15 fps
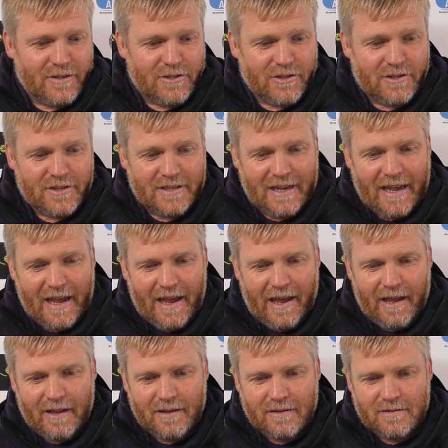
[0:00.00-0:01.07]
Just
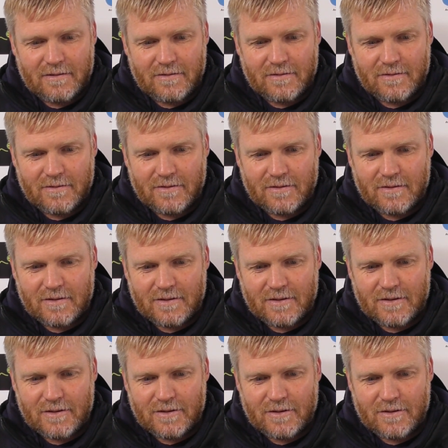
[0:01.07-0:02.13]

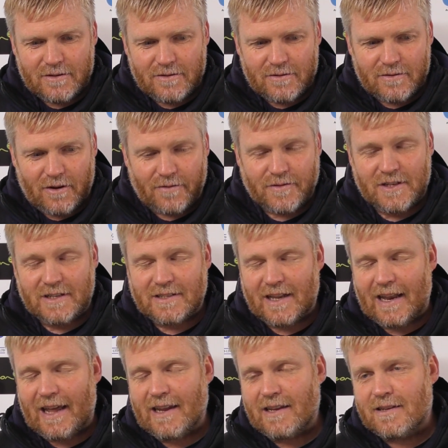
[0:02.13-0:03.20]
obviously
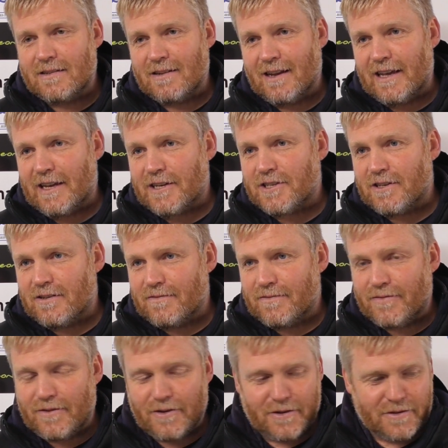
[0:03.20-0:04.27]
delight, elation,
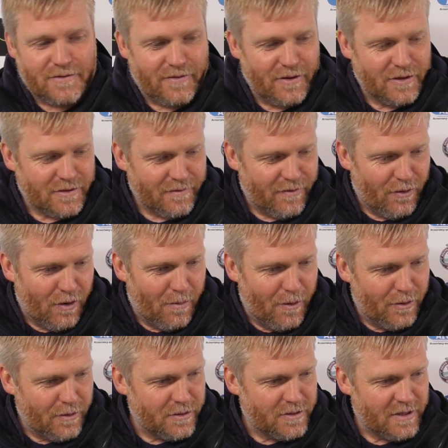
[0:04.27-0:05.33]
first and
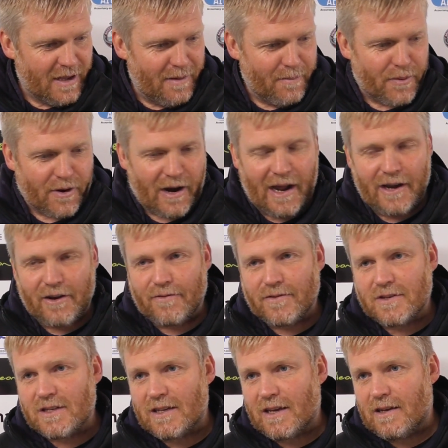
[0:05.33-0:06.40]
foremost, and pride
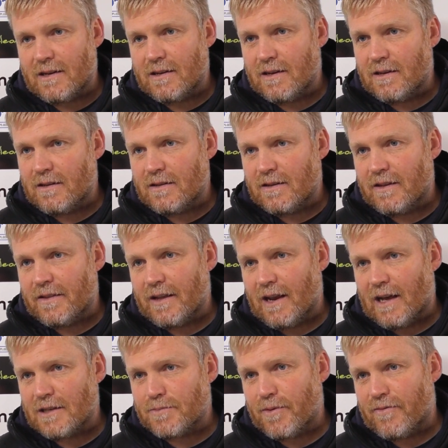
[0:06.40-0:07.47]
obviously in the
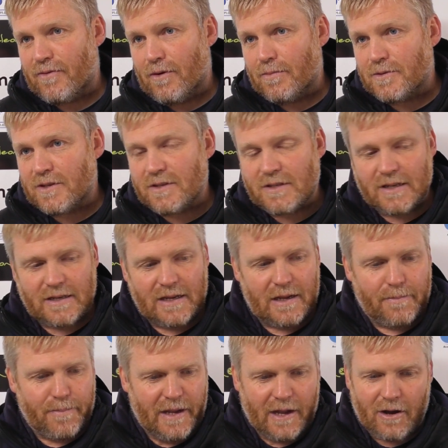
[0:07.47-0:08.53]
lads' performances
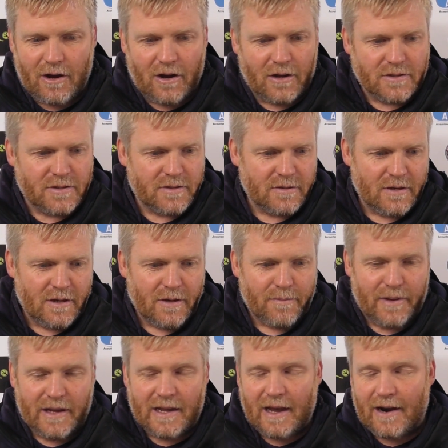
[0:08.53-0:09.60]
today, big hearts,
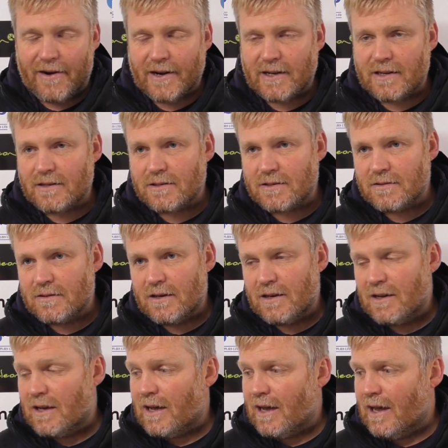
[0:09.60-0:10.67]
big characters.
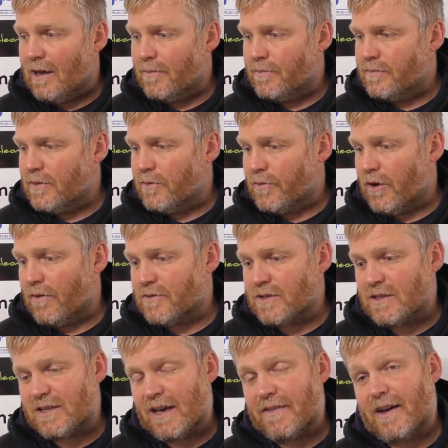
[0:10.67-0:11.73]
And we
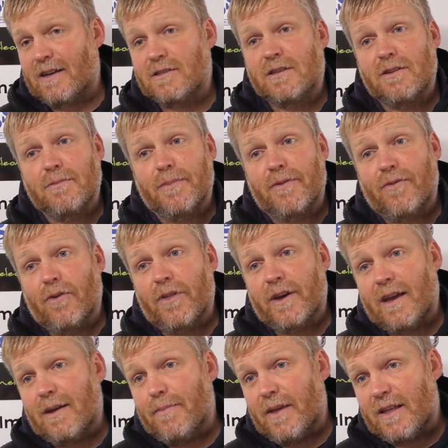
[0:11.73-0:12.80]
obviously said that to them before the
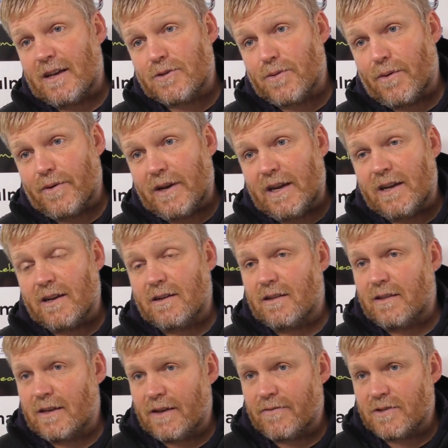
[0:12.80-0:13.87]
game, that that's what we needed,
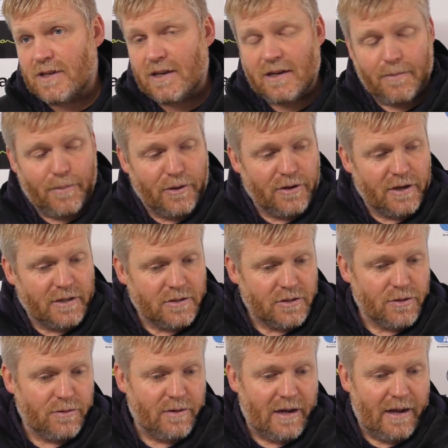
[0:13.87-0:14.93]
and they give us it in abundance.
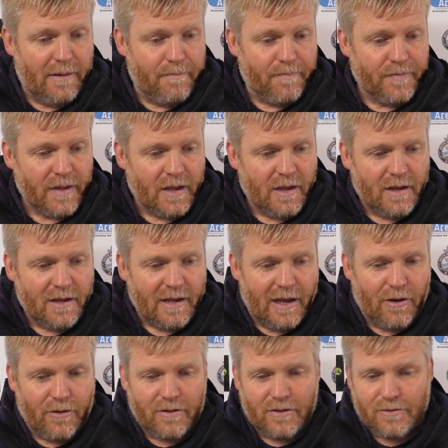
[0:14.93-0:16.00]
So
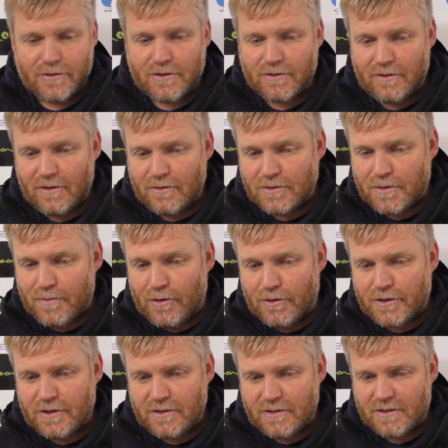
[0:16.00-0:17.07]
all those
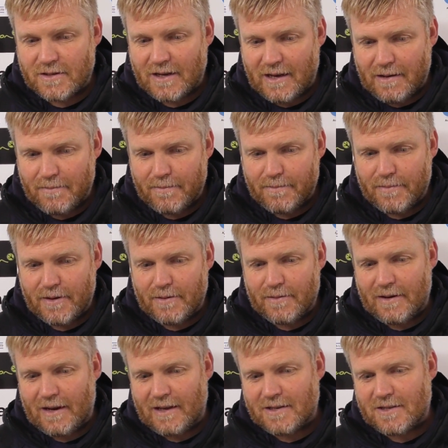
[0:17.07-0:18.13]
emotions, but
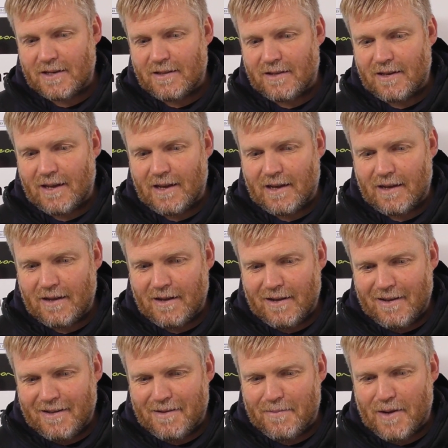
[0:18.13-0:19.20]
like I say, the
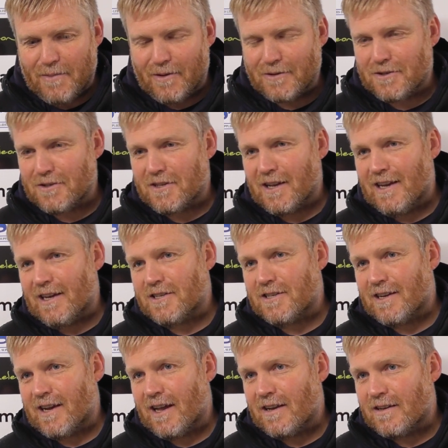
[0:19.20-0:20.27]
main one's just
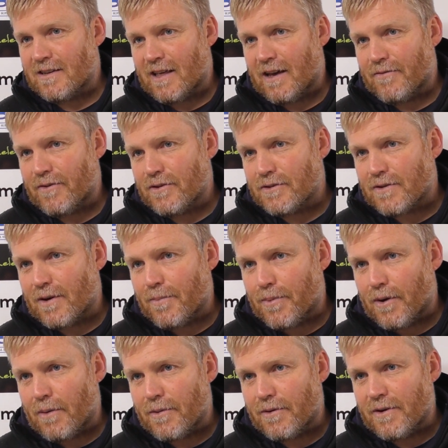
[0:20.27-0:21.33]
elation to get into that first round
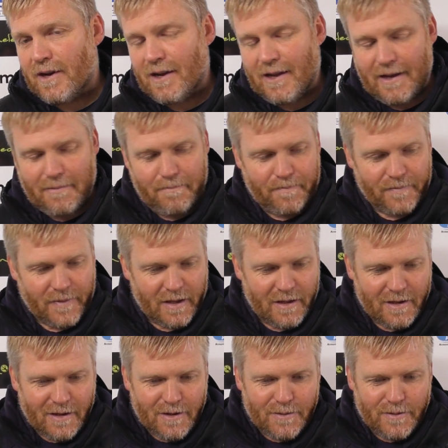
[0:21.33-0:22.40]
proper, and
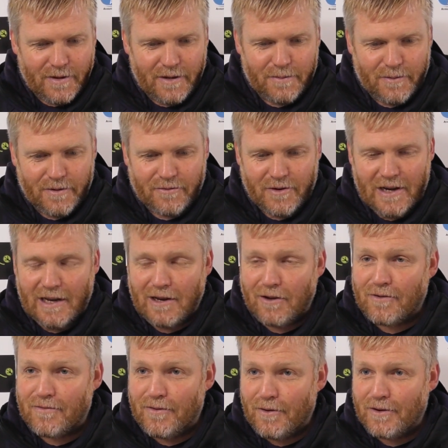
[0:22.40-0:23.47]
we're really
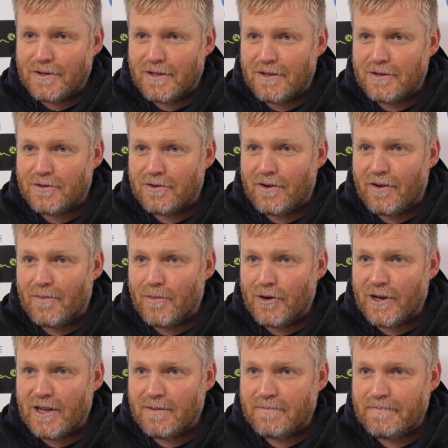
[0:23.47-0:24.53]
looking forward to the draw on
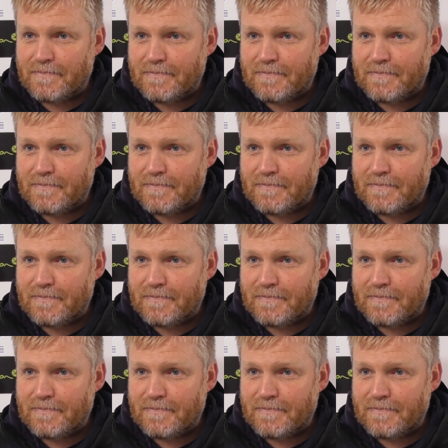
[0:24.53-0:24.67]
Monday.